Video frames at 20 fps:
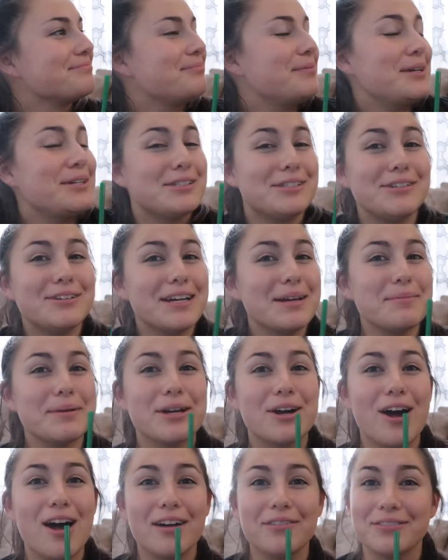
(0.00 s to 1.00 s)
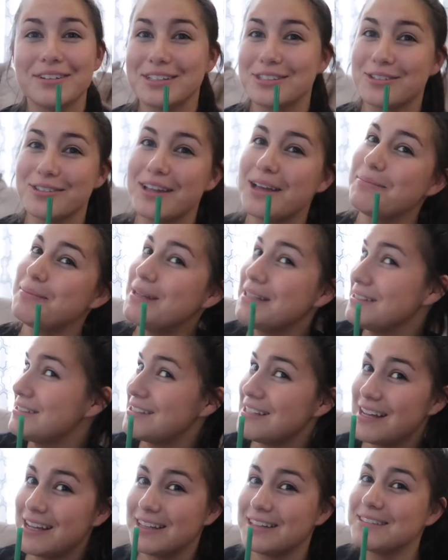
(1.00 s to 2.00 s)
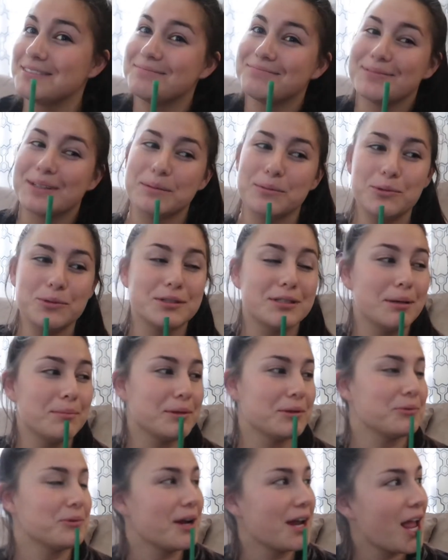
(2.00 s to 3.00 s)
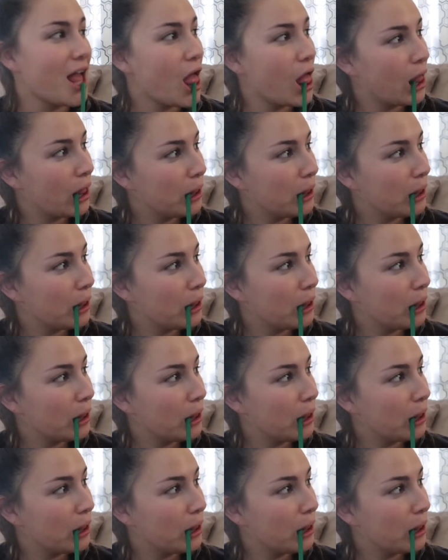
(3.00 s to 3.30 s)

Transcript: But you still give me coffee, so that means like I'm doing something right.